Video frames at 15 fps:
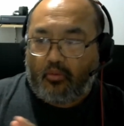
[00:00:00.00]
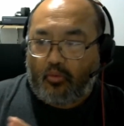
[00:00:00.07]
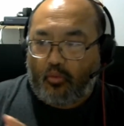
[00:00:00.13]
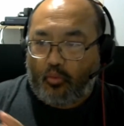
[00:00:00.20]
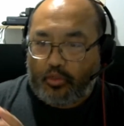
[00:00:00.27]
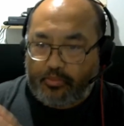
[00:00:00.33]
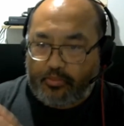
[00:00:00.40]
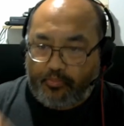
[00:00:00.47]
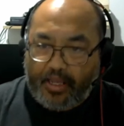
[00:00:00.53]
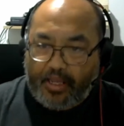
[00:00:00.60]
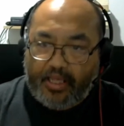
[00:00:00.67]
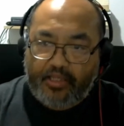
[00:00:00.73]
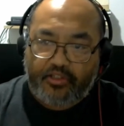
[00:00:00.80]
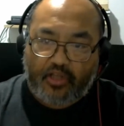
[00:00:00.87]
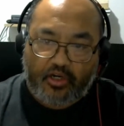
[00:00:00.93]
was
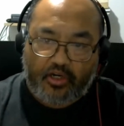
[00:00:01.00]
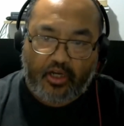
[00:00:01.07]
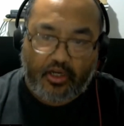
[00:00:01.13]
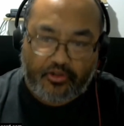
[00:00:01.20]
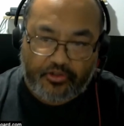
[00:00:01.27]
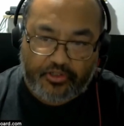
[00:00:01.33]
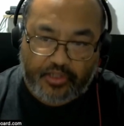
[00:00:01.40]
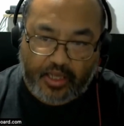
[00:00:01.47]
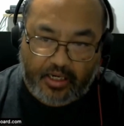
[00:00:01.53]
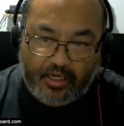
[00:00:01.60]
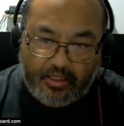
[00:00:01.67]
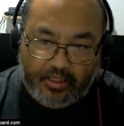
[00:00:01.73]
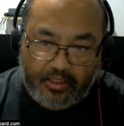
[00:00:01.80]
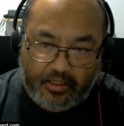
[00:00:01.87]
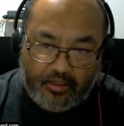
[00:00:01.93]
based on an
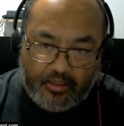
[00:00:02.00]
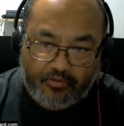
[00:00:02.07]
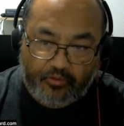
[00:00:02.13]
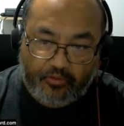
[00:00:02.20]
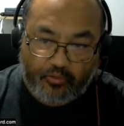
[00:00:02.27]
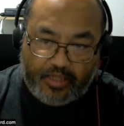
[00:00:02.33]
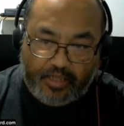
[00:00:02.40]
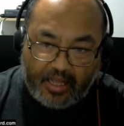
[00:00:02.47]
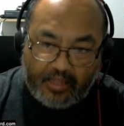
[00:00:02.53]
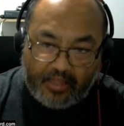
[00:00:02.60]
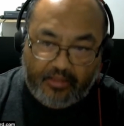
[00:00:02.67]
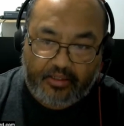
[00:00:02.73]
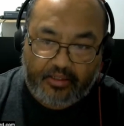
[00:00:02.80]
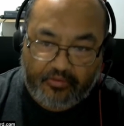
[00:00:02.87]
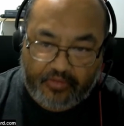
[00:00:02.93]
understanding of the
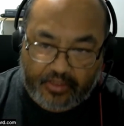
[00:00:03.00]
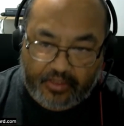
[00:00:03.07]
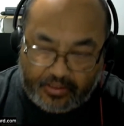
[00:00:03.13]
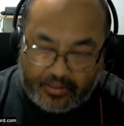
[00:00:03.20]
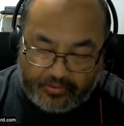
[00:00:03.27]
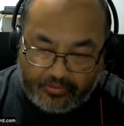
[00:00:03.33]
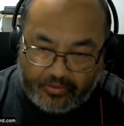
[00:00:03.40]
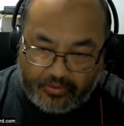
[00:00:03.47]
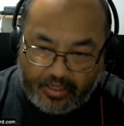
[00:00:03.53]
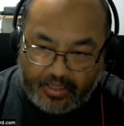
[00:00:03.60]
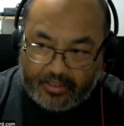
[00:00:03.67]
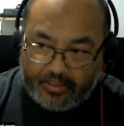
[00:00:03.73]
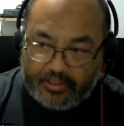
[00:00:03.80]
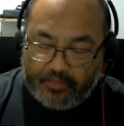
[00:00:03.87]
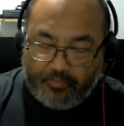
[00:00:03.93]
reality of the ether
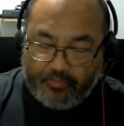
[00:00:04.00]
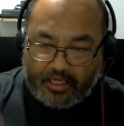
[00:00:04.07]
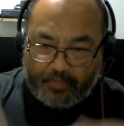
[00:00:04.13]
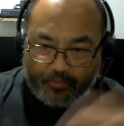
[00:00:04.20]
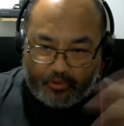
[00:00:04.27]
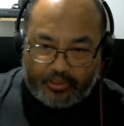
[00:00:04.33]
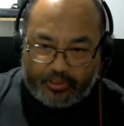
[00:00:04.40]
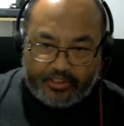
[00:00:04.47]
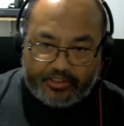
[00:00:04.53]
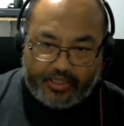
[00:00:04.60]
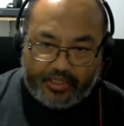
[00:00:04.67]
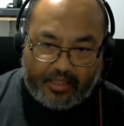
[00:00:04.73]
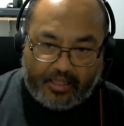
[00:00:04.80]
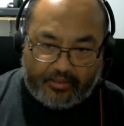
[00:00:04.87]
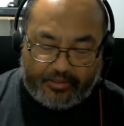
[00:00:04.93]
and its many
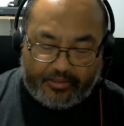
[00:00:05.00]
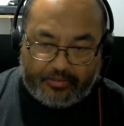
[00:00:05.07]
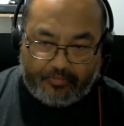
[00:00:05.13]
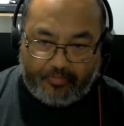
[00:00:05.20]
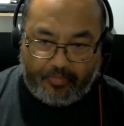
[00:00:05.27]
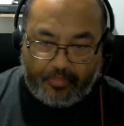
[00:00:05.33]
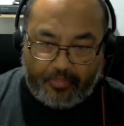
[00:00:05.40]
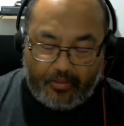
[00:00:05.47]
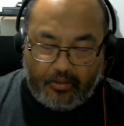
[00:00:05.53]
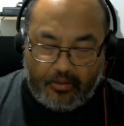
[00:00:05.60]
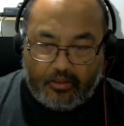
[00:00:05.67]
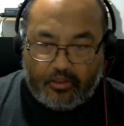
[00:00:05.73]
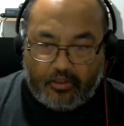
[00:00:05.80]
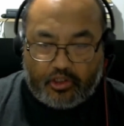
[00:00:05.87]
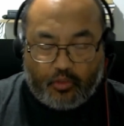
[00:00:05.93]
potentialities.
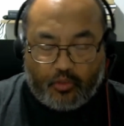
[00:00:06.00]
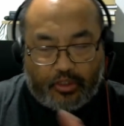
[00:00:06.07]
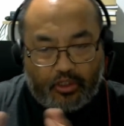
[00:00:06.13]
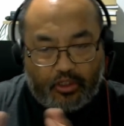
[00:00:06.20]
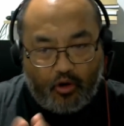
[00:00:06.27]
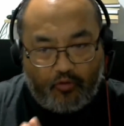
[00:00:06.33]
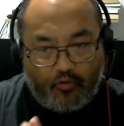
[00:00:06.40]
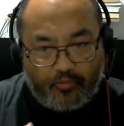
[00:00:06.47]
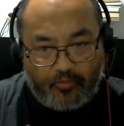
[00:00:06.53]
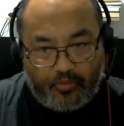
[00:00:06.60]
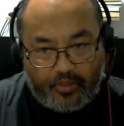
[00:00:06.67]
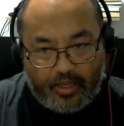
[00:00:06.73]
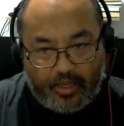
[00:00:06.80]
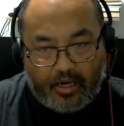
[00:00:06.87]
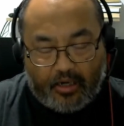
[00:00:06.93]
So we go from
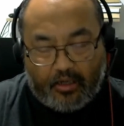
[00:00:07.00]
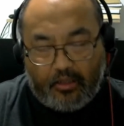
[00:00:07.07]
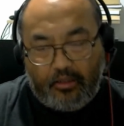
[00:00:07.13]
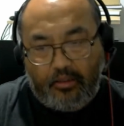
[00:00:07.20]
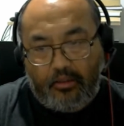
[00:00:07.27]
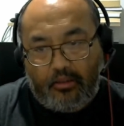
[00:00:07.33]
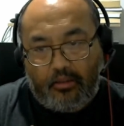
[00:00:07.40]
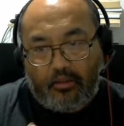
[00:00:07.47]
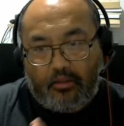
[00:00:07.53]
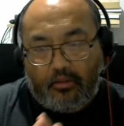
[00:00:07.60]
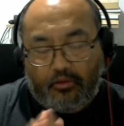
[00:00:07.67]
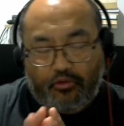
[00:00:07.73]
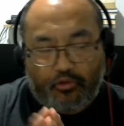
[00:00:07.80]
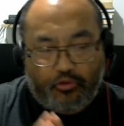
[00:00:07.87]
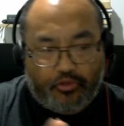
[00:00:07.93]
there
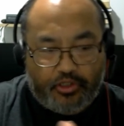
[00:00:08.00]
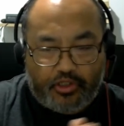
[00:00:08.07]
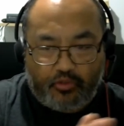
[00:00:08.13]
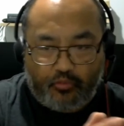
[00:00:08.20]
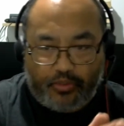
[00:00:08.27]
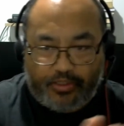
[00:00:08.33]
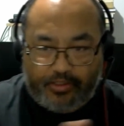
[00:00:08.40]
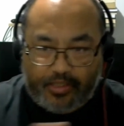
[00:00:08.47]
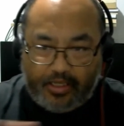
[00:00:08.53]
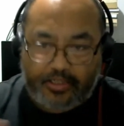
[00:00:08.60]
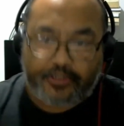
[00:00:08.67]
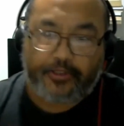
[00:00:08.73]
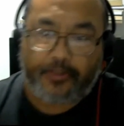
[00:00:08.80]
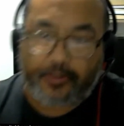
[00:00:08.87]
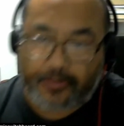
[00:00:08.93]
to this
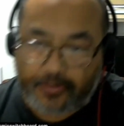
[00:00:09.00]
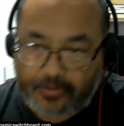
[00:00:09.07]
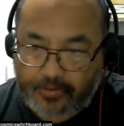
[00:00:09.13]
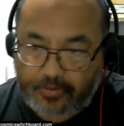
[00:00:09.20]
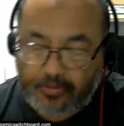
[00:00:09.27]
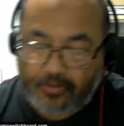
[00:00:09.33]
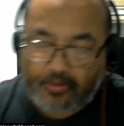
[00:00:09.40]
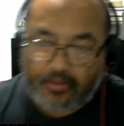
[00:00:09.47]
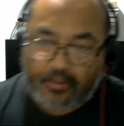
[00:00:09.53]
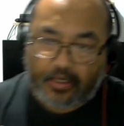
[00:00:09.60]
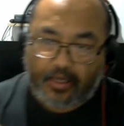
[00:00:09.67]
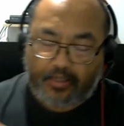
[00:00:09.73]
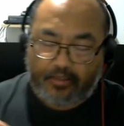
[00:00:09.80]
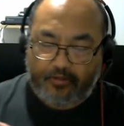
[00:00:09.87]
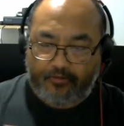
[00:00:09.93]
reductionist
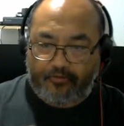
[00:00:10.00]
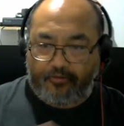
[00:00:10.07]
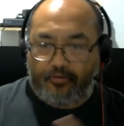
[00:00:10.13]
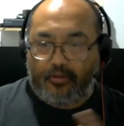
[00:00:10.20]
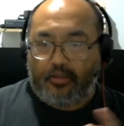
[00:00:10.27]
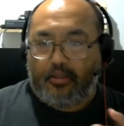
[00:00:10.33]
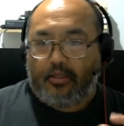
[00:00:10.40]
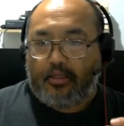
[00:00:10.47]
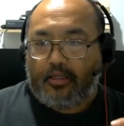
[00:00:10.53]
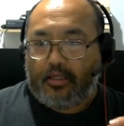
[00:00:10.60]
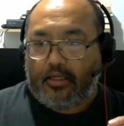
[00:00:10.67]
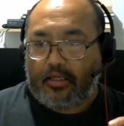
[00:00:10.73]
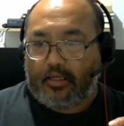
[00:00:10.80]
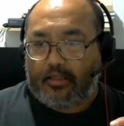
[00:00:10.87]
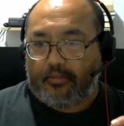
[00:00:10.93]
kind of
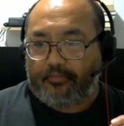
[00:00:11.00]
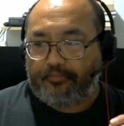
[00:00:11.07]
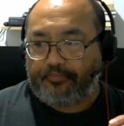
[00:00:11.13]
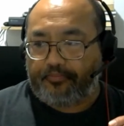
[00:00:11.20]
uh,